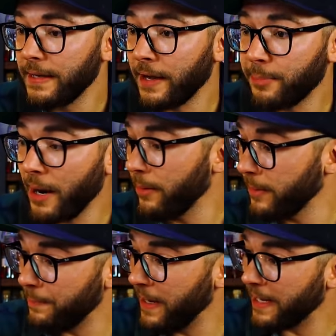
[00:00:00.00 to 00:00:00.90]
i
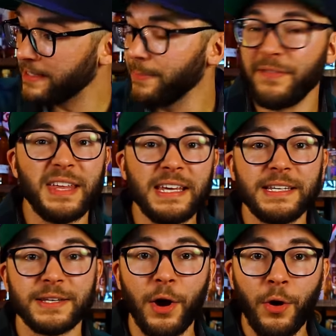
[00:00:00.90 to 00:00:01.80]
probably pick some of
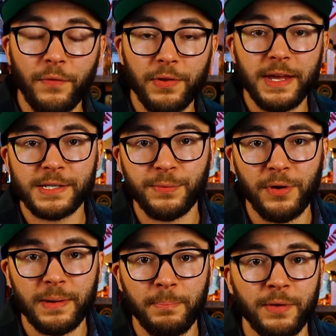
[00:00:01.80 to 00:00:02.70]
these over this
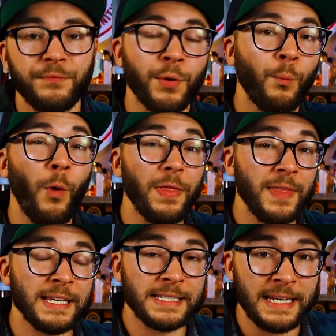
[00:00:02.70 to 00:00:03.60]
one, but for what
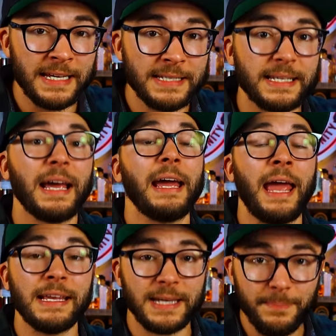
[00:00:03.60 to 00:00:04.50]
this is, as